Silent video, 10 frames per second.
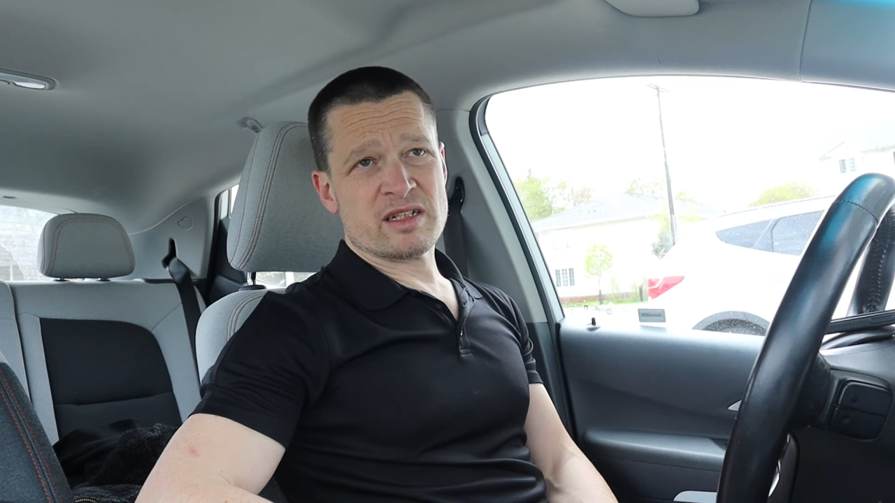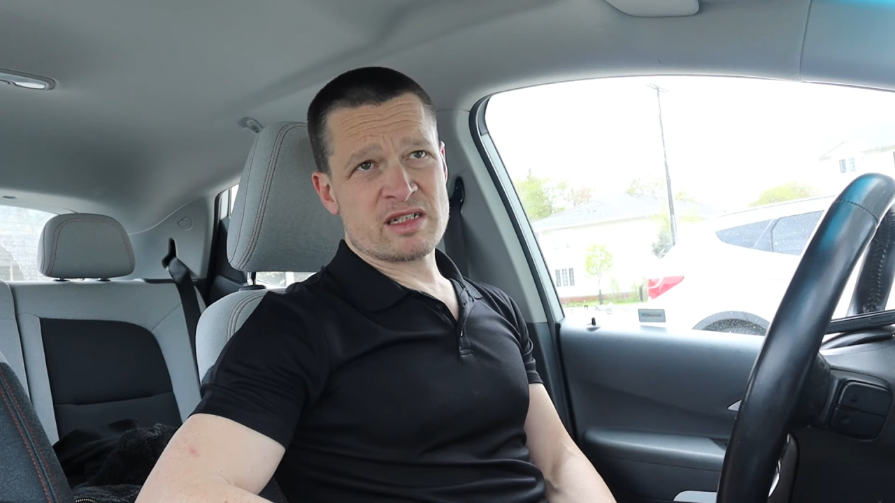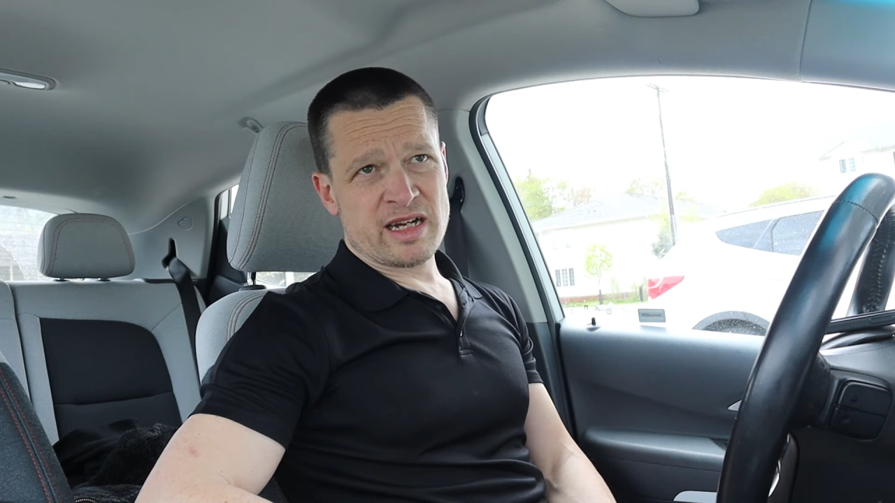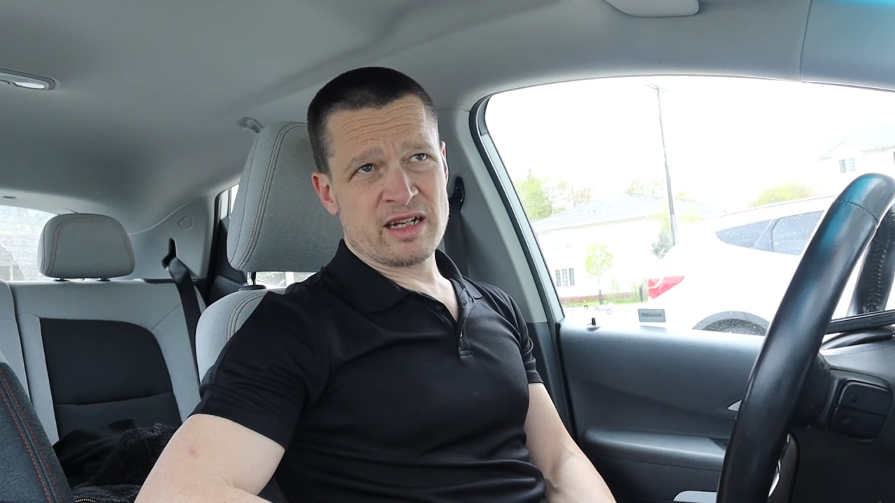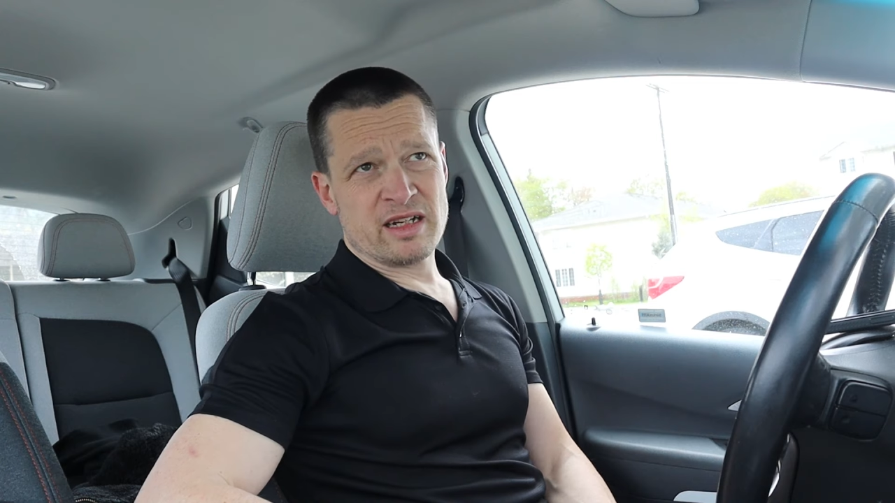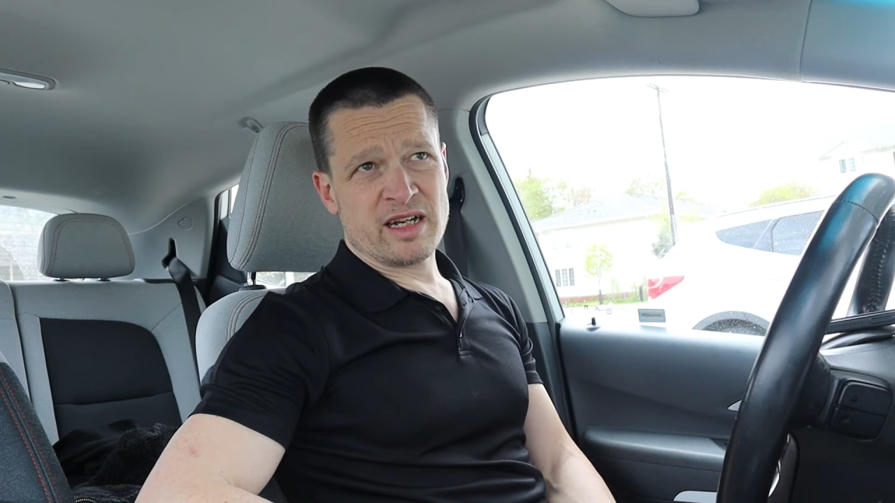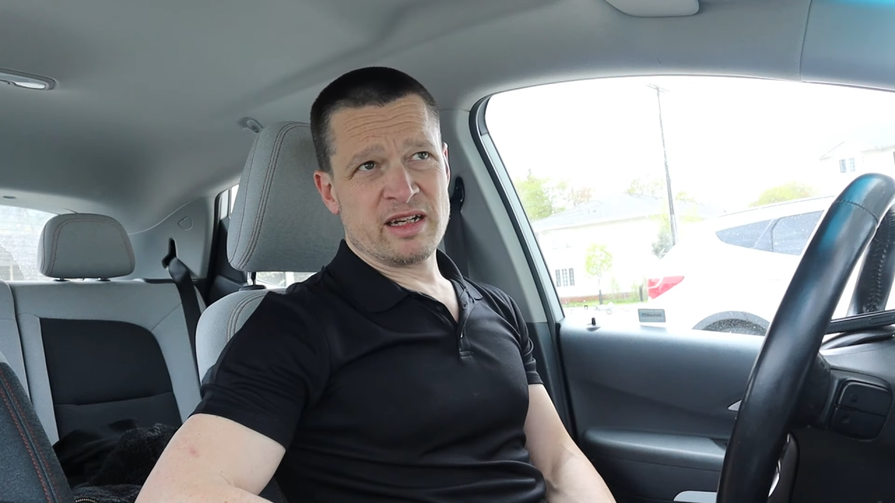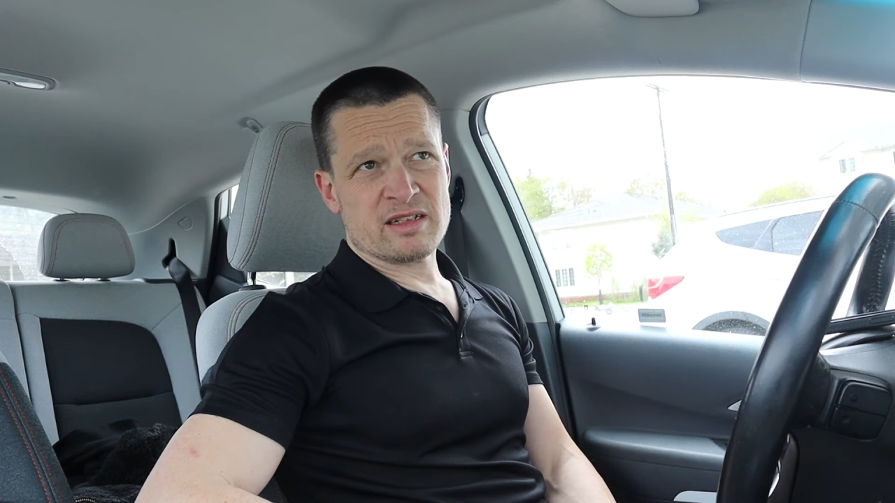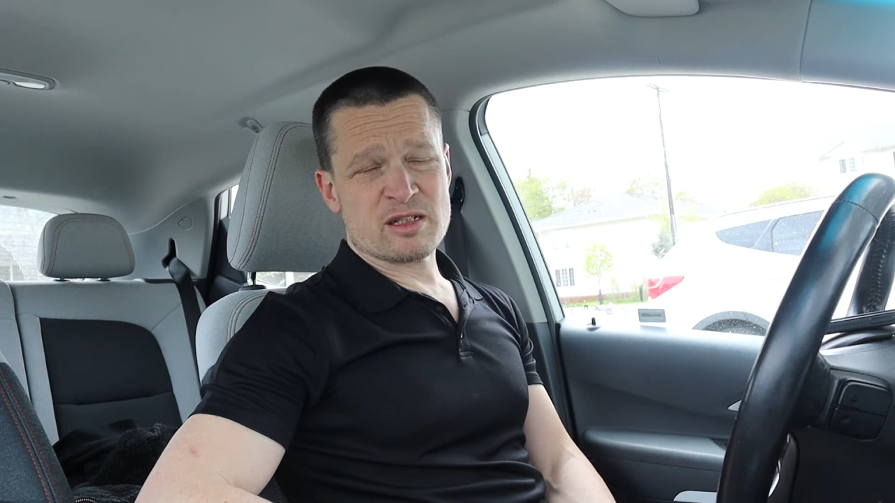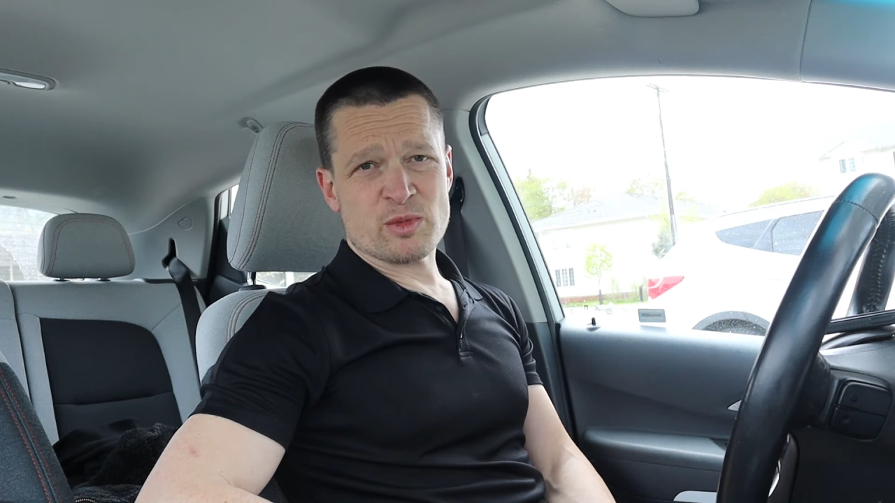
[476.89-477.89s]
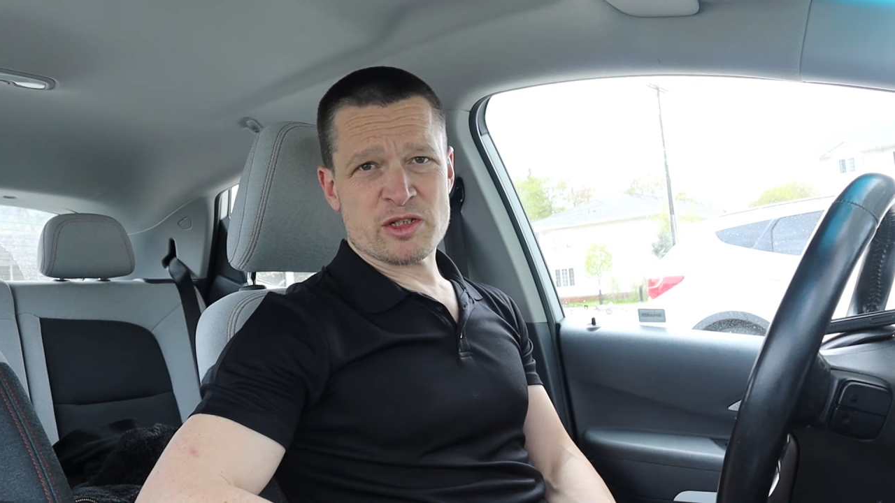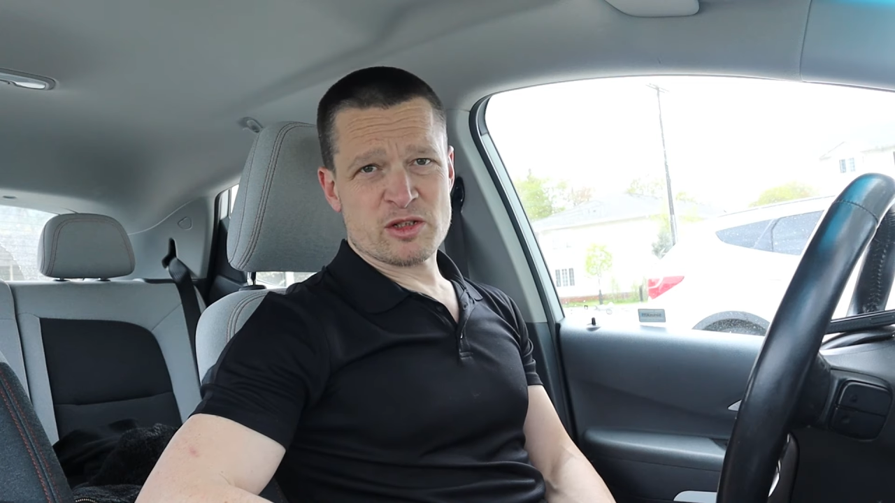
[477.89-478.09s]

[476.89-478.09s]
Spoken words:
second night, someone